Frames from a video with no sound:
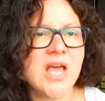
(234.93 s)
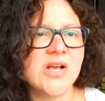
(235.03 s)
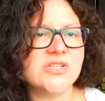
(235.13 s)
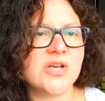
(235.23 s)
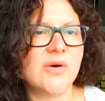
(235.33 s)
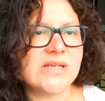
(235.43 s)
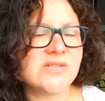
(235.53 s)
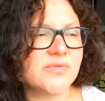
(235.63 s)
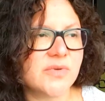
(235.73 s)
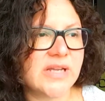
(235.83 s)
so as
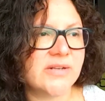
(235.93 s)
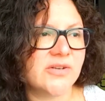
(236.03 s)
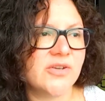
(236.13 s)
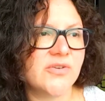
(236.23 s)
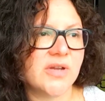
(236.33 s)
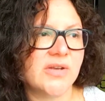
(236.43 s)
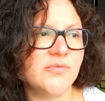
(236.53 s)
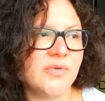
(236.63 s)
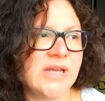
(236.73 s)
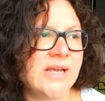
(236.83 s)
a reader you can
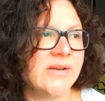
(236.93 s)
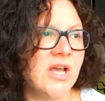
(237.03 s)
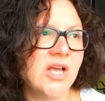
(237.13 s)
read